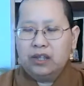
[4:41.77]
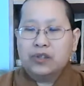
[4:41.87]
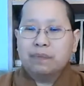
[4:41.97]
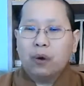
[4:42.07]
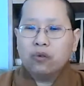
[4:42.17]
You're
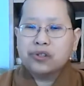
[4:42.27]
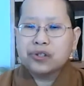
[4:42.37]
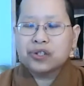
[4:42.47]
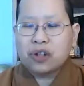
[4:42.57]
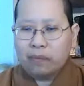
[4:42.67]
supposed
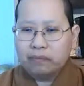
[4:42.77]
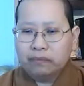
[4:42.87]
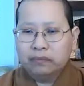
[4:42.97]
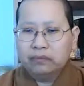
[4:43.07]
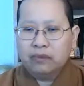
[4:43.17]
to stop,
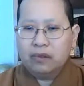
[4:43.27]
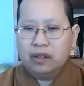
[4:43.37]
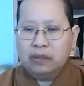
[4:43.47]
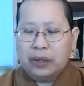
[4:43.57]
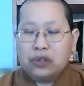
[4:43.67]

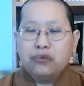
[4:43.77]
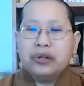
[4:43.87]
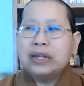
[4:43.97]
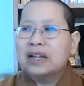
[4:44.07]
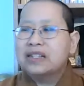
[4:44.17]
but you
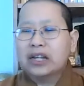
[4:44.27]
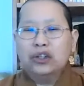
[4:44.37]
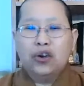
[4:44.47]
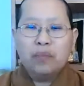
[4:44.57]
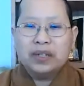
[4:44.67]
realize that
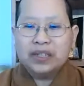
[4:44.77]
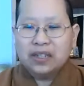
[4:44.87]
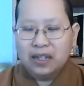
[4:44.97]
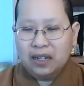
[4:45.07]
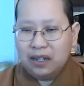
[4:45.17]

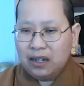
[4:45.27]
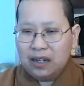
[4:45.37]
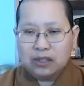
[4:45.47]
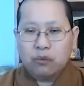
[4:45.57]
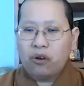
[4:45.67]
nobody
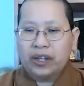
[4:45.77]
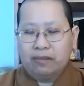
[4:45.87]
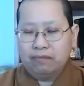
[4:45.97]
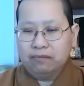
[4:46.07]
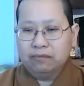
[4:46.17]
is
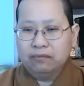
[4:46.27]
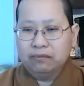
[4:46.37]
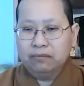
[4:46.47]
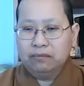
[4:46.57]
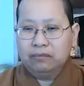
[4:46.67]
walking.
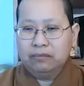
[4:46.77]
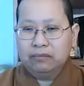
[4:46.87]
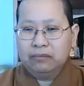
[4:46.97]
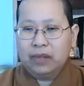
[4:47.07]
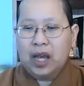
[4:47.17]

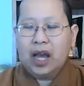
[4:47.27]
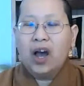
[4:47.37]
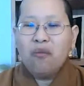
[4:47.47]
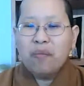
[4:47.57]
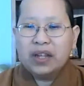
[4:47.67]

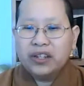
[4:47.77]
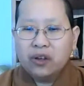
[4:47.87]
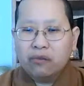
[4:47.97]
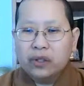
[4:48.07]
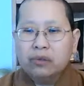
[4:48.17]
How many
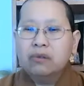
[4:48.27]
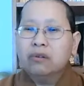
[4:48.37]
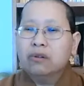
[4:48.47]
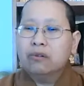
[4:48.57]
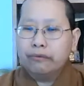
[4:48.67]
of you
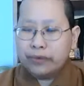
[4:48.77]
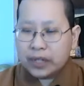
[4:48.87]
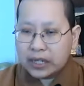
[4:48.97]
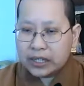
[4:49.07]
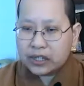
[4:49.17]

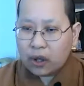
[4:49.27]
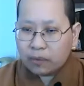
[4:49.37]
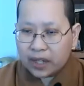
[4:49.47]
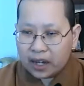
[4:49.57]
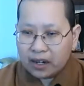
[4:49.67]
really
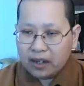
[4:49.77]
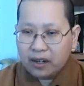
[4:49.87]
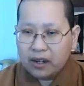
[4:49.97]
stop there?